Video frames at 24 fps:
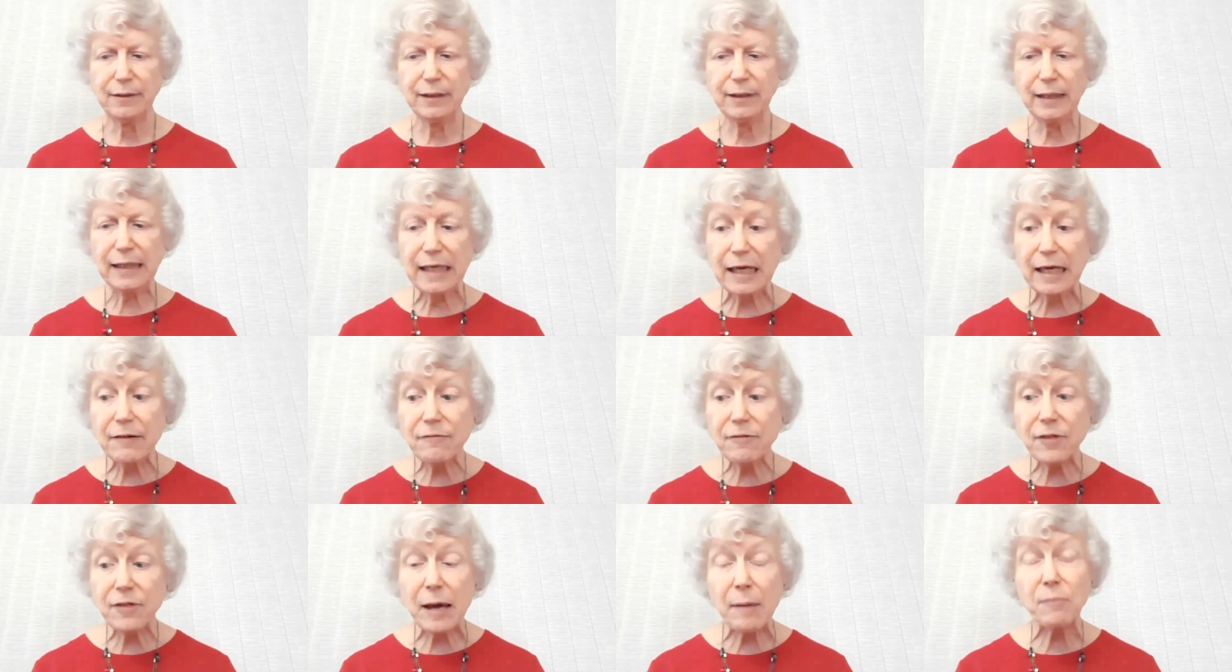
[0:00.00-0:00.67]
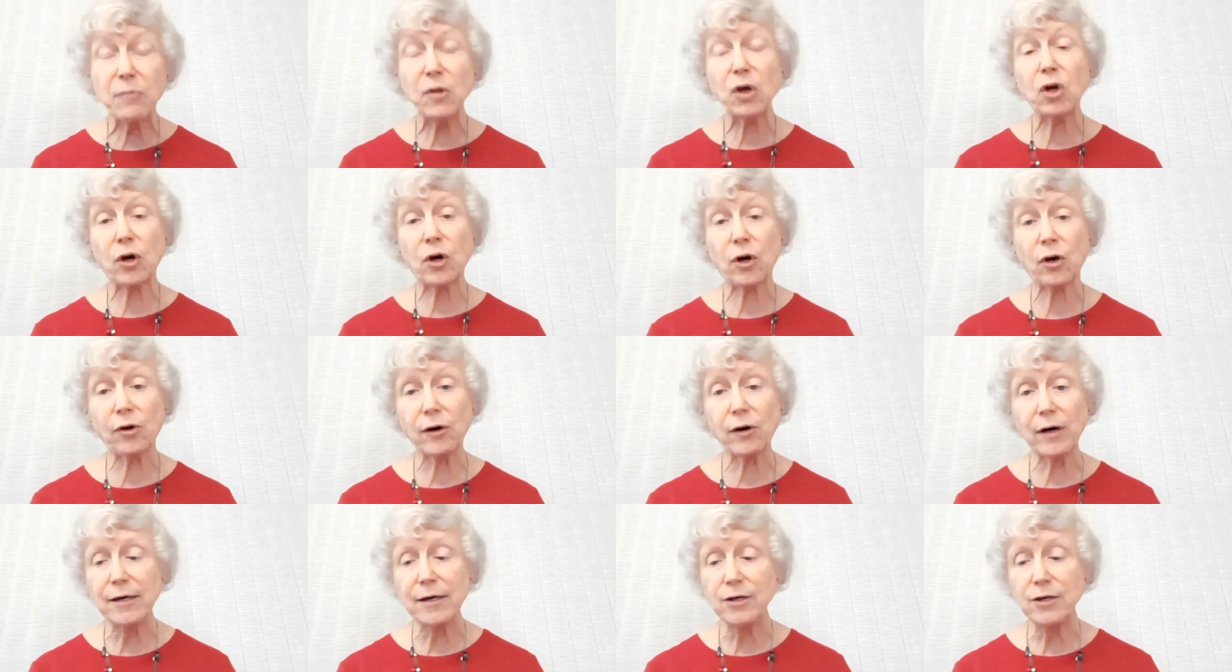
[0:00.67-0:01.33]
to give them the
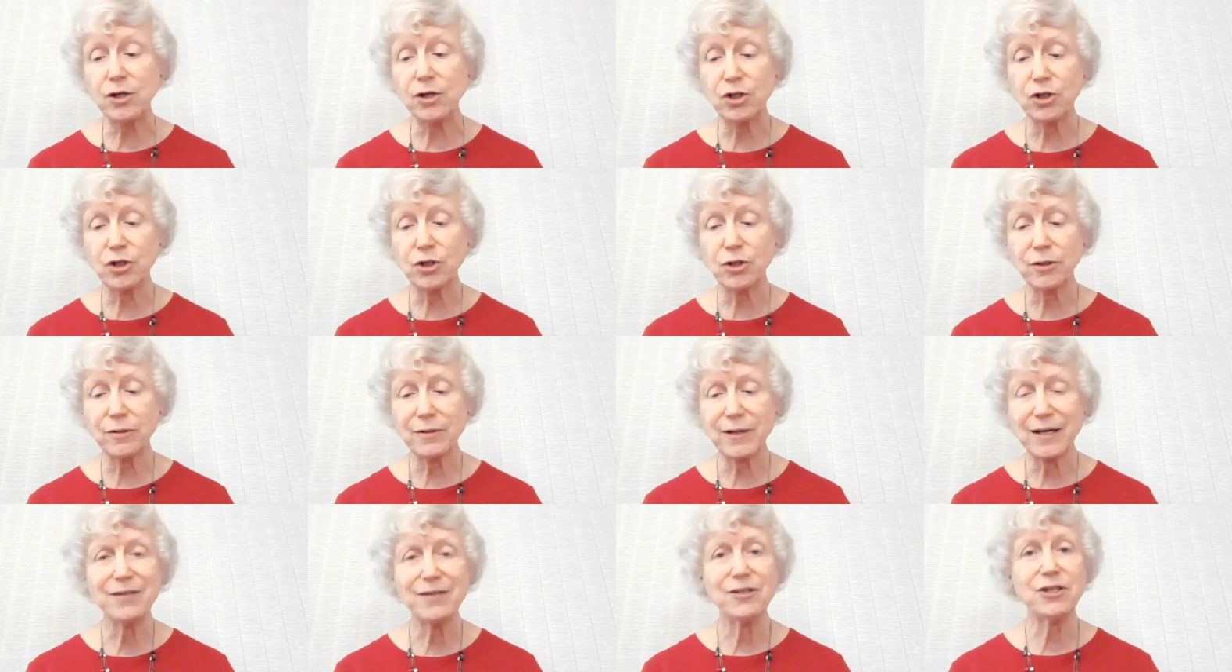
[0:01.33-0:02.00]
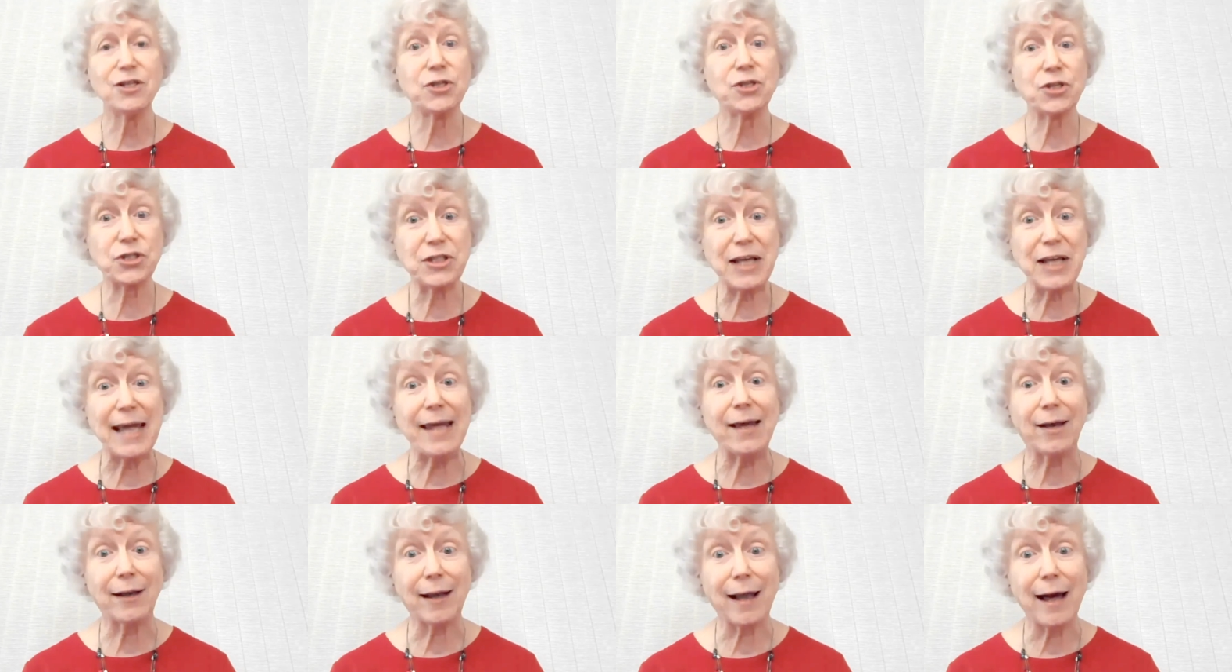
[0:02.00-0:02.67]
courage to
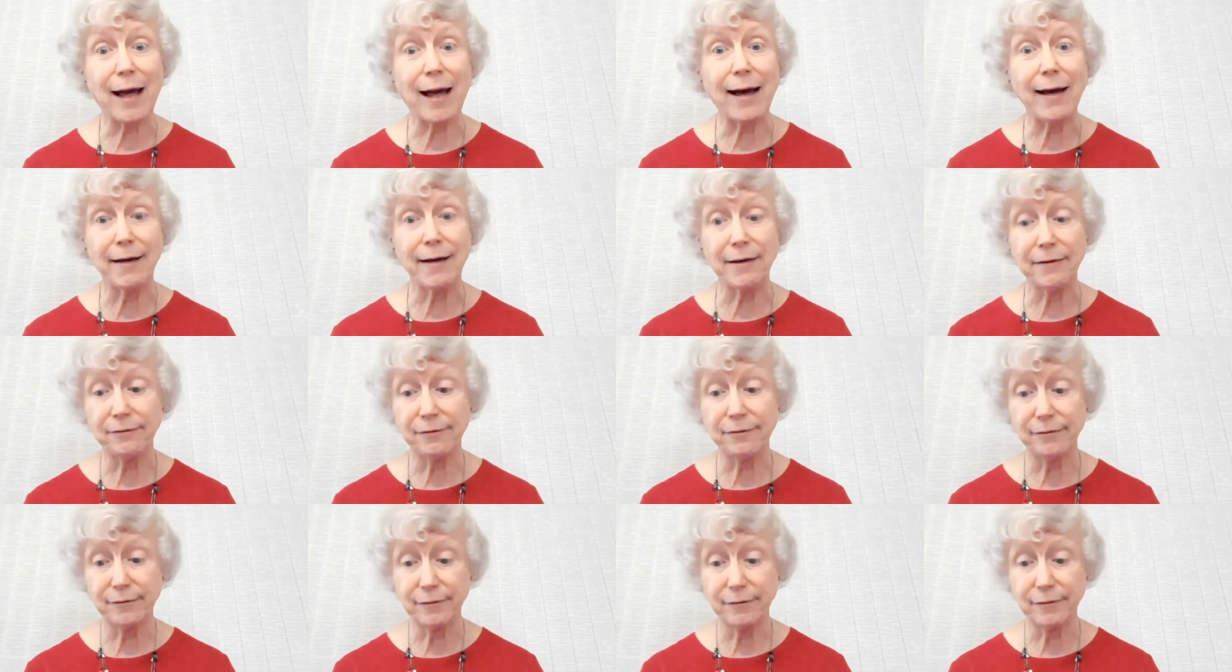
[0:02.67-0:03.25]
stay alive.